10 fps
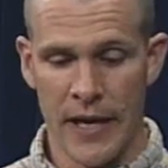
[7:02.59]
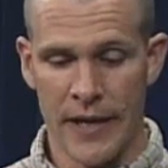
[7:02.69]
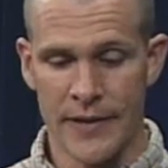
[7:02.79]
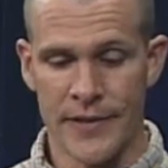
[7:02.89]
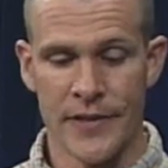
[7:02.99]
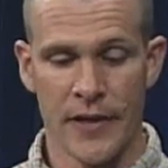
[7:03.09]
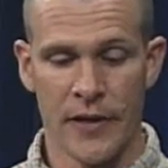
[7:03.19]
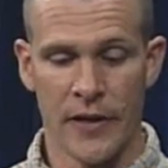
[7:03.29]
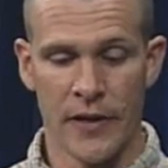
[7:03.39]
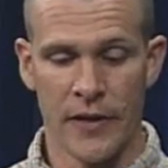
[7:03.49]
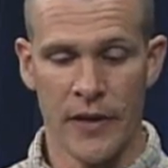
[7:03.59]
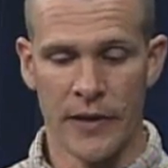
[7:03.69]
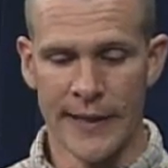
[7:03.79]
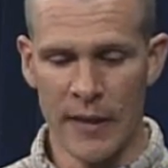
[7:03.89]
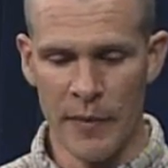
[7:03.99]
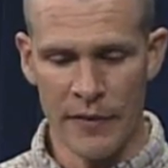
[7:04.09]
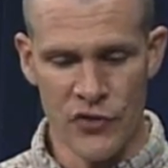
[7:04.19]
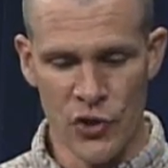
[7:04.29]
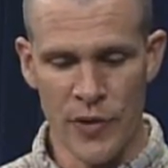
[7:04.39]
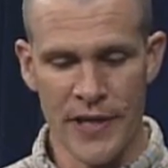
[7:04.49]
and a little bit
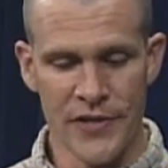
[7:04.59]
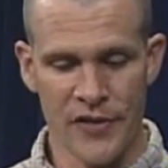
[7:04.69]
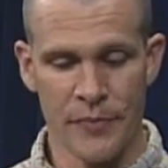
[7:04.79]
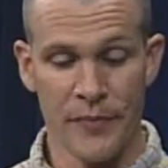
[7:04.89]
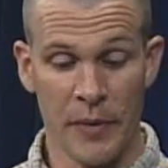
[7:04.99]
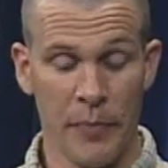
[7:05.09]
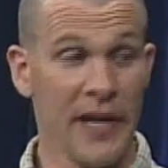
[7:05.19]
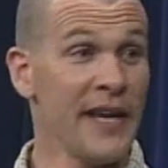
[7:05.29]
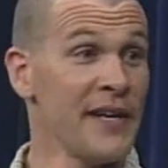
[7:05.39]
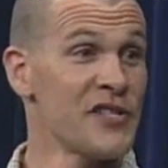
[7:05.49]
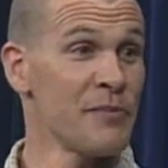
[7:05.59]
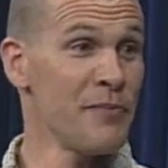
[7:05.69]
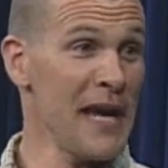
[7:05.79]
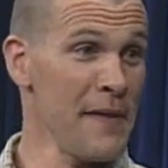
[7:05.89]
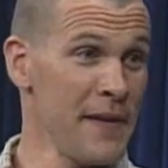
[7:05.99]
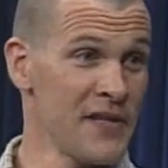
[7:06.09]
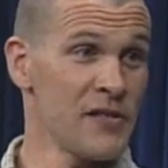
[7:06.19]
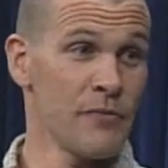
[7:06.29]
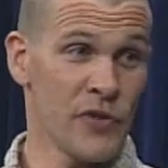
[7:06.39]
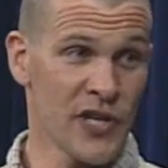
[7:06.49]
of Judaism, paganism,
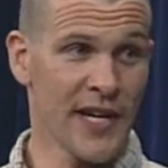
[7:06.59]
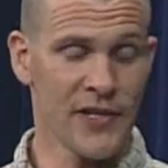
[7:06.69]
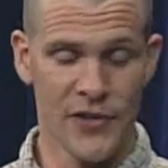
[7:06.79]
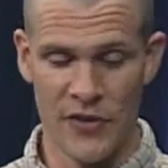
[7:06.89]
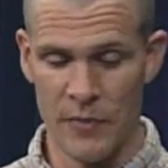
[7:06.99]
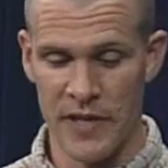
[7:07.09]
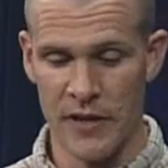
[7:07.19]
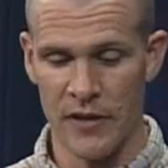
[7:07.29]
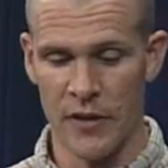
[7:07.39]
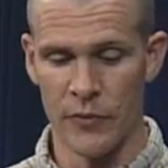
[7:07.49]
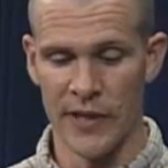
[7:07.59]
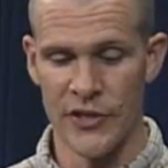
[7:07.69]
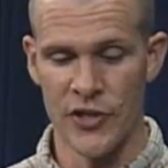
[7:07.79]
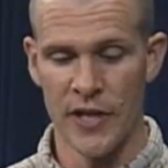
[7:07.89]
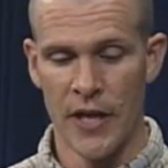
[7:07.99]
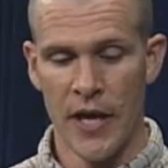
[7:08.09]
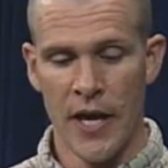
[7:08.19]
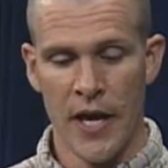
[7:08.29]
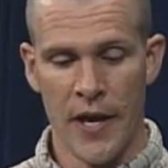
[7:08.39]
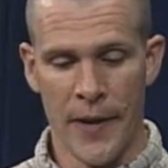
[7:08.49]
atheism, which I consider to be a religion.
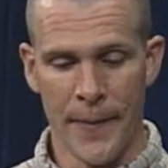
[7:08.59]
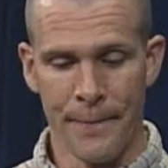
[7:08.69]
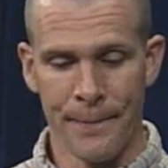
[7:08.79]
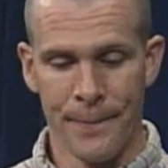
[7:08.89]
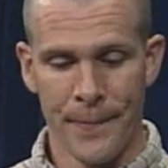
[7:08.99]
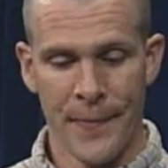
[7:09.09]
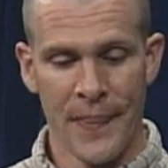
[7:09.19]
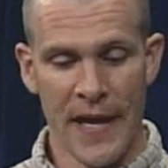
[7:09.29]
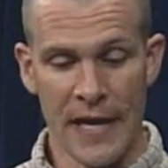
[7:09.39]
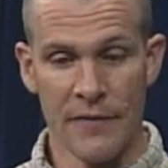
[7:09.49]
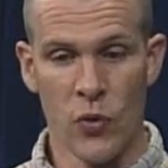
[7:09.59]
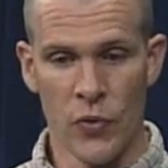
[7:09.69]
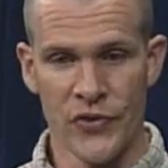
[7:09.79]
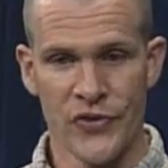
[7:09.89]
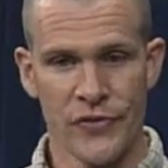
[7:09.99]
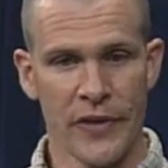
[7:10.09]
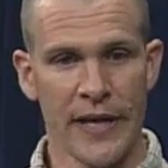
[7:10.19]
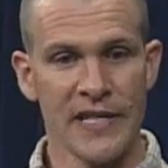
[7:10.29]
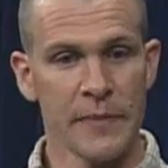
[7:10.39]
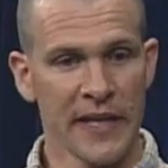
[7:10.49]
And of course,
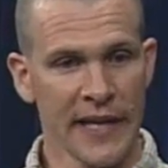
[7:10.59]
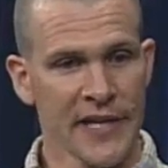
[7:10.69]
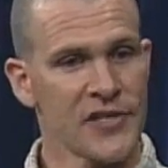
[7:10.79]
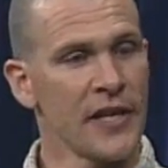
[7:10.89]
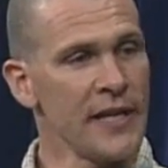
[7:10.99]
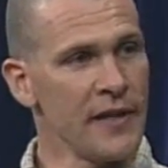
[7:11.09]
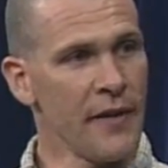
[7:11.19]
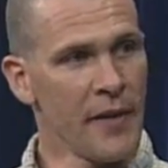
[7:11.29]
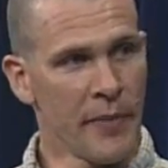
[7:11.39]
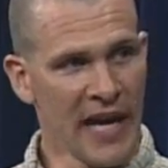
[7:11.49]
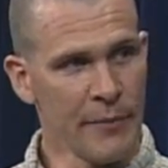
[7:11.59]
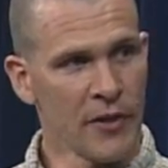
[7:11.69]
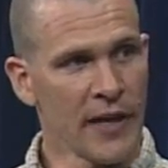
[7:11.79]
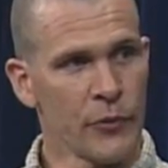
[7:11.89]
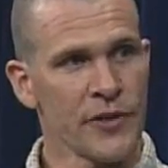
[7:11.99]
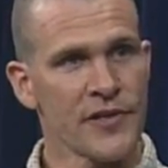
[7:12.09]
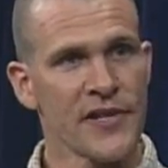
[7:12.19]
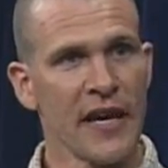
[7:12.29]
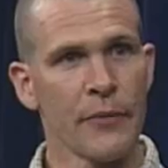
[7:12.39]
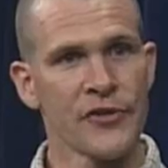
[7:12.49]
intimately I studied the Bible. I wouldn't
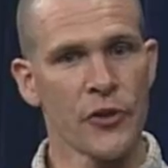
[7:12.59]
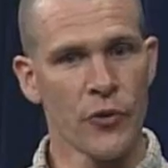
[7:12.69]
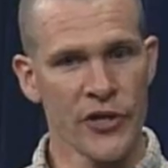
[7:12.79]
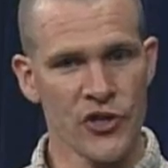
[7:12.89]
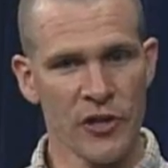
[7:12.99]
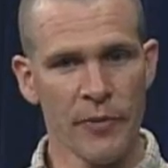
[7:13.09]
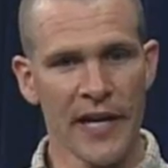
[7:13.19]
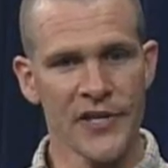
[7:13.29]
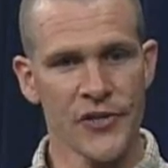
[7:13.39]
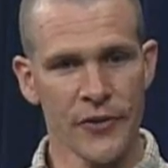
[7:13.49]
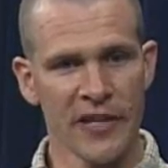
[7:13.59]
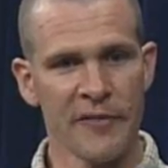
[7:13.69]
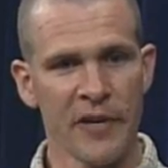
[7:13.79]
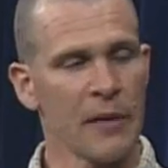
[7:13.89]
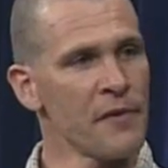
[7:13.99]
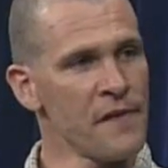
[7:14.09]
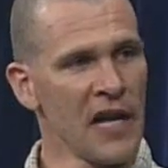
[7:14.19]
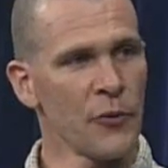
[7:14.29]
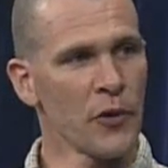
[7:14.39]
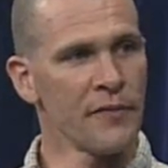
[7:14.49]
say I was a Christian, but I certainly have become a
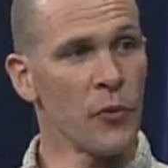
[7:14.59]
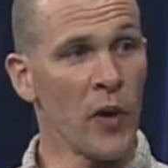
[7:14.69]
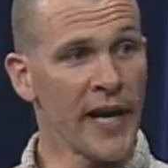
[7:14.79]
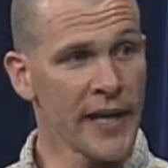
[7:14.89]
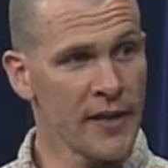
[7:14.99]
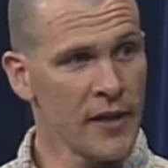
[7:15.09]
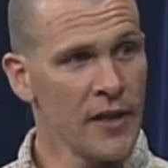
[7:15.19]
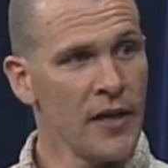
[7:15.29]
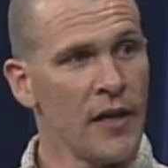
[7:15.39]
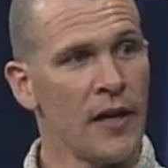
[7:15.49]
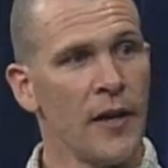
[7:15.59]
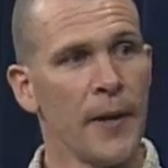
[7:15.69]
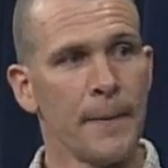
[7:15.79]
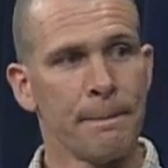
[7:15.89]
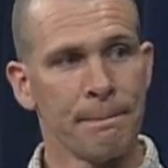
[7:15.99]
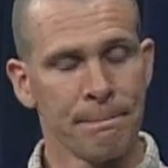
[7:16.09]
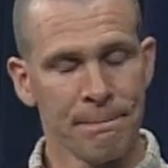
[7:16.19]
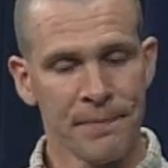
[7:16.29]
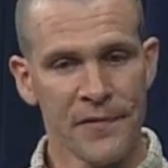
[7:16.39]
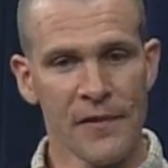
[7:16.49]
follower of the way.
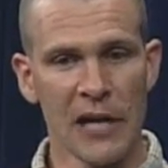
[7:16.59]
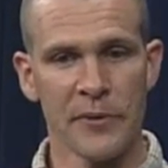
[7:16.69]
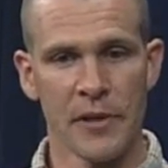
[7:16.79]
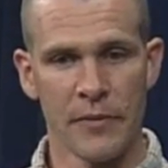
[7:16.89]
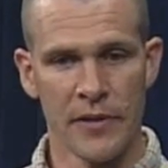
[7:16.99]
Following